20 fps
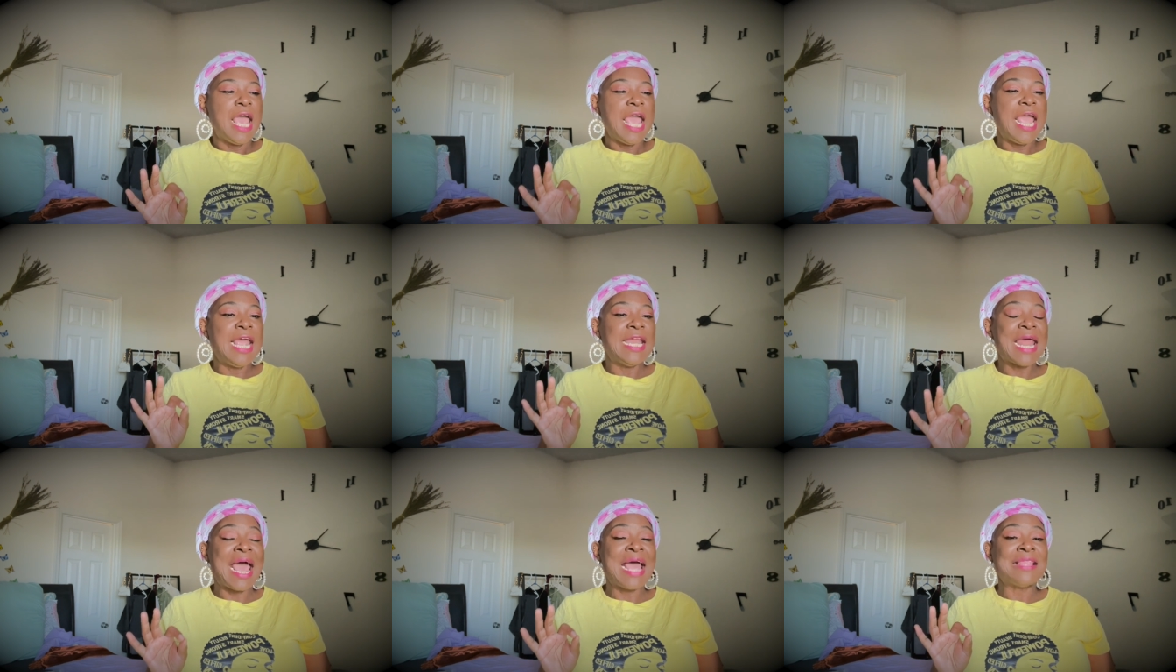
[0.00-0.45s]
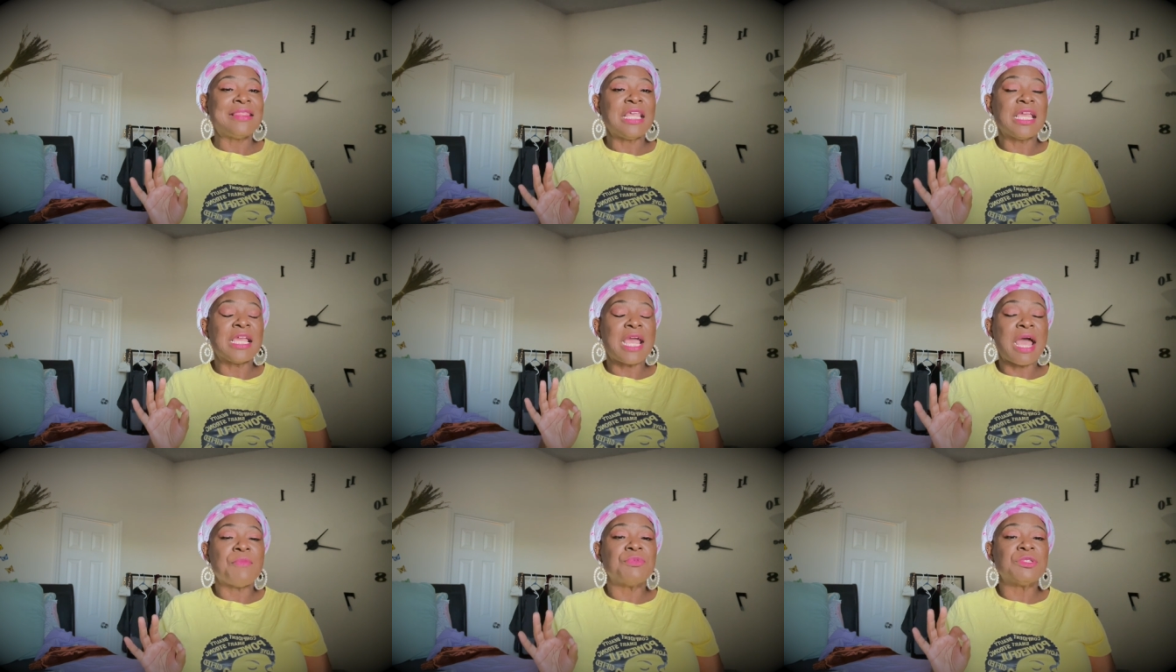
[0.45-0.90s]
And I
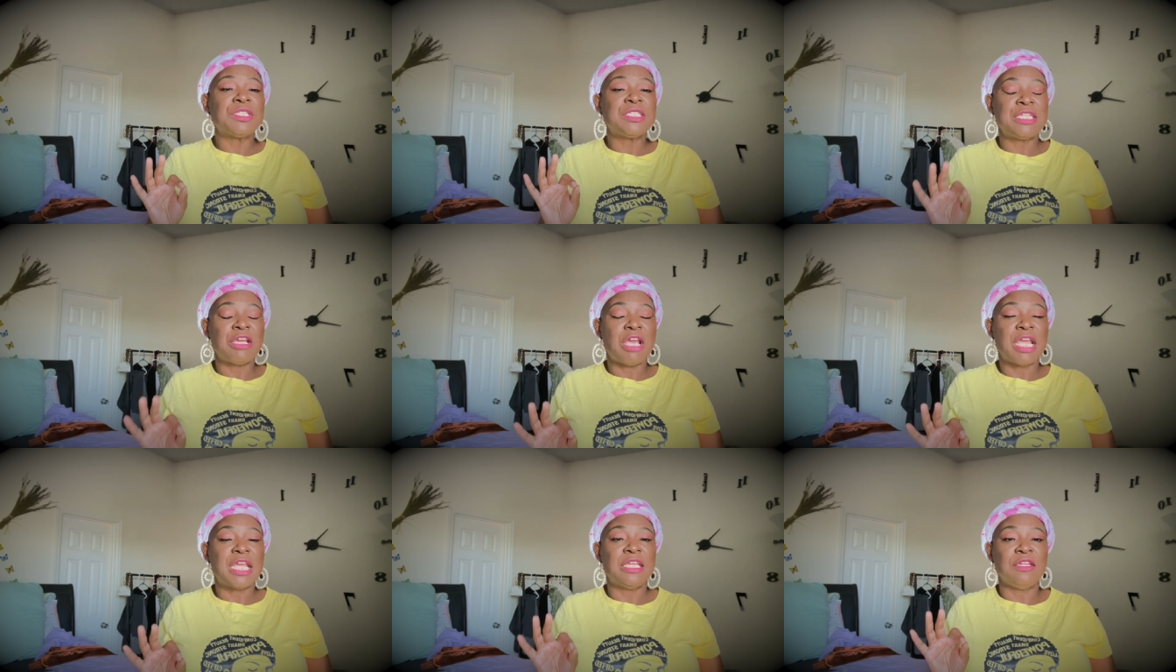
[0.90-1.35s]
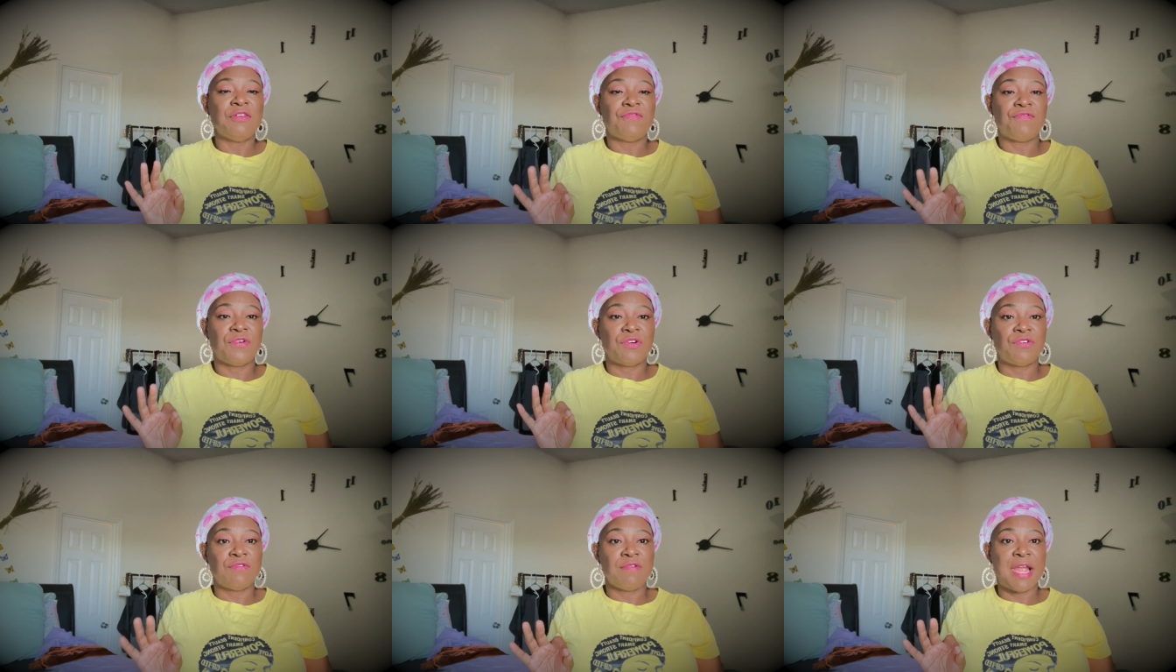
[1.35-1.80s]
think I was taking it
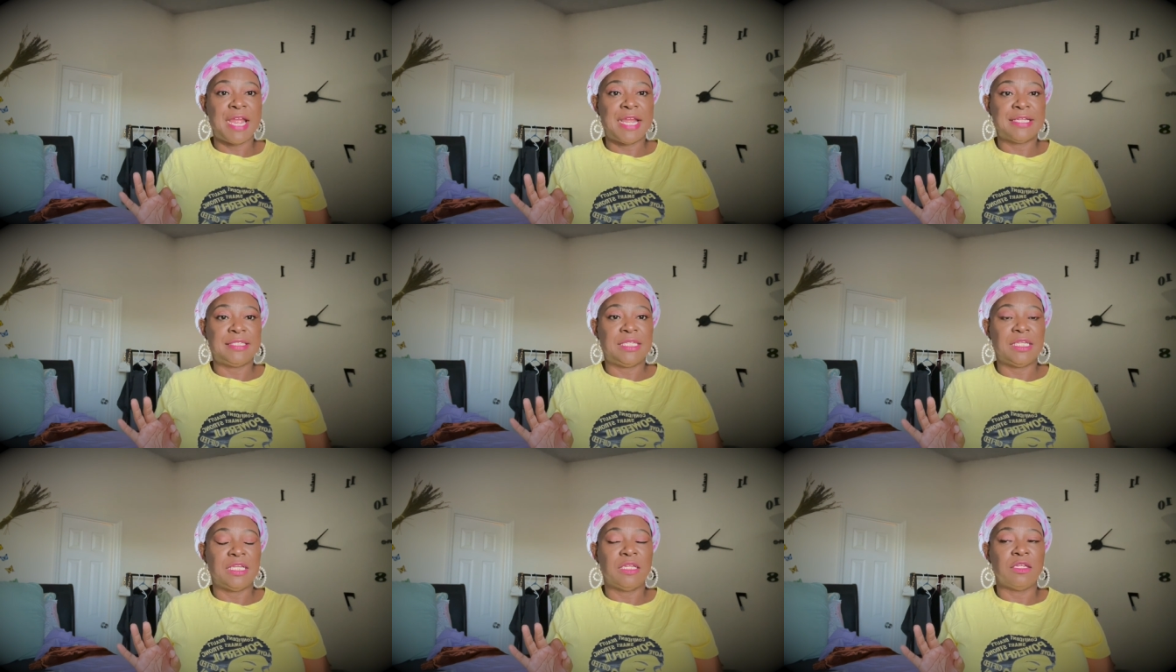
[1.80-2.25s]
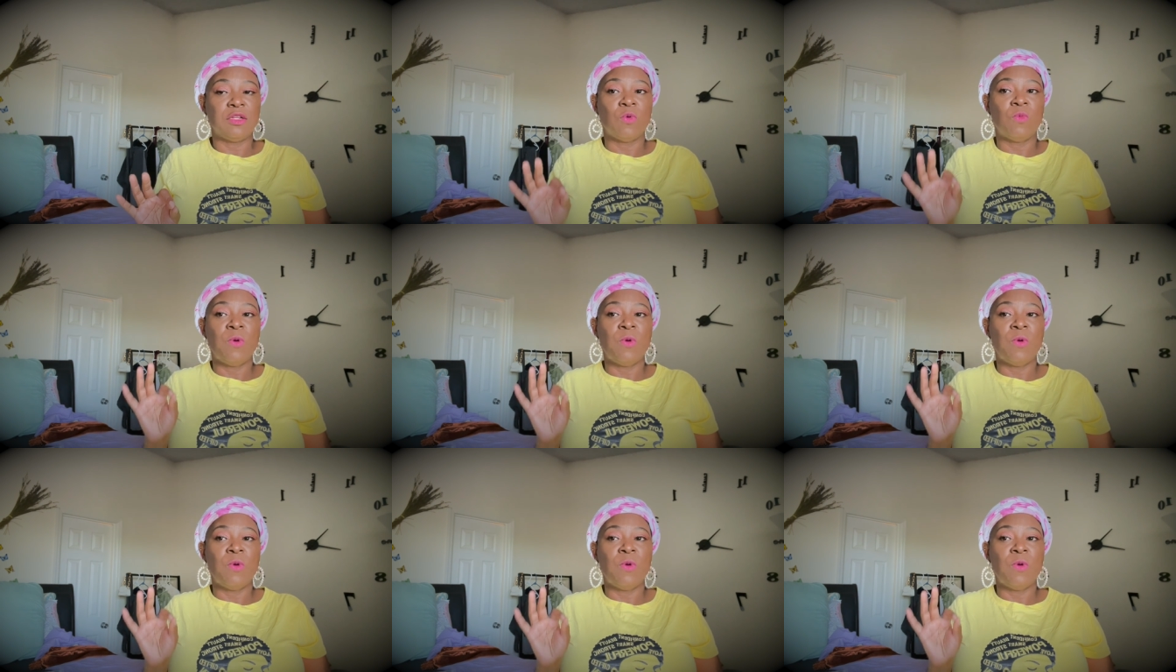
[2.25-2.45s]
for granted.